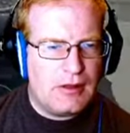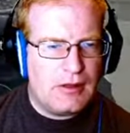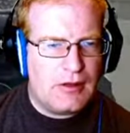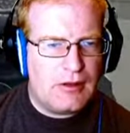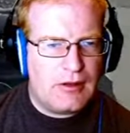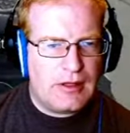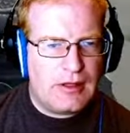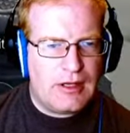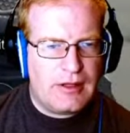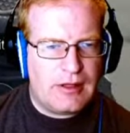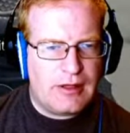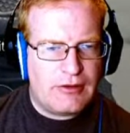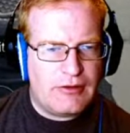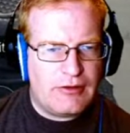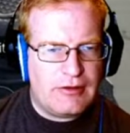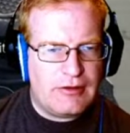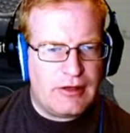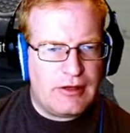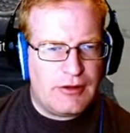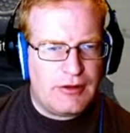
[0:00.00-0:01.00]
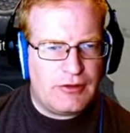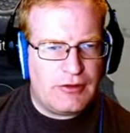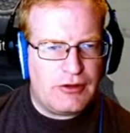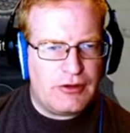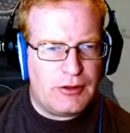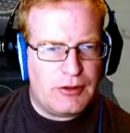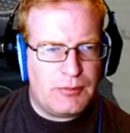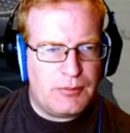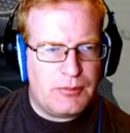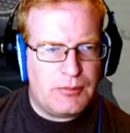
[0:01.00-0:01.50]
You can't actually tell until
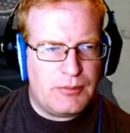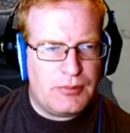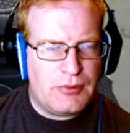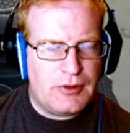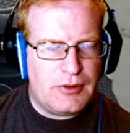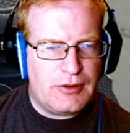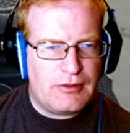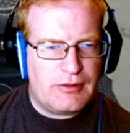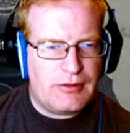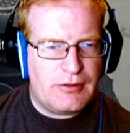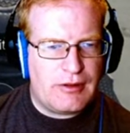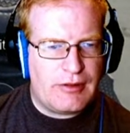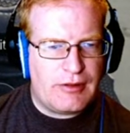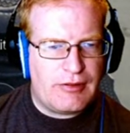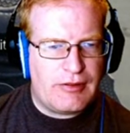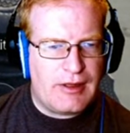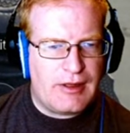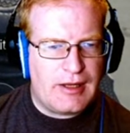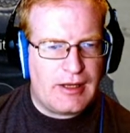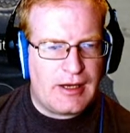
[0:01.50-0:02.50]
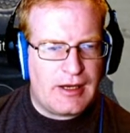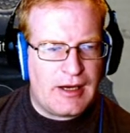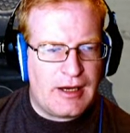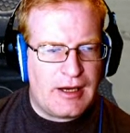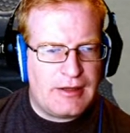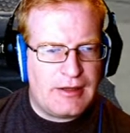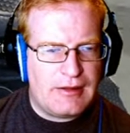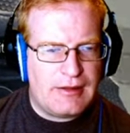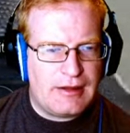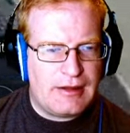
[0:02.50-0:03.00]
you put the thing
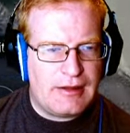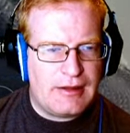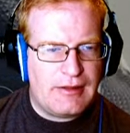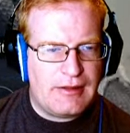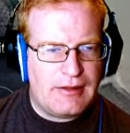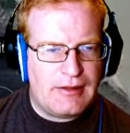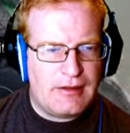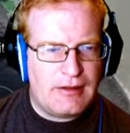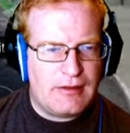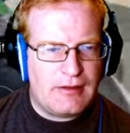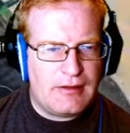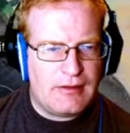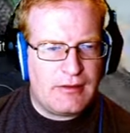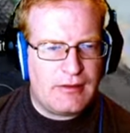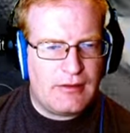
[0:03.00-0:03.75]
on it, I think.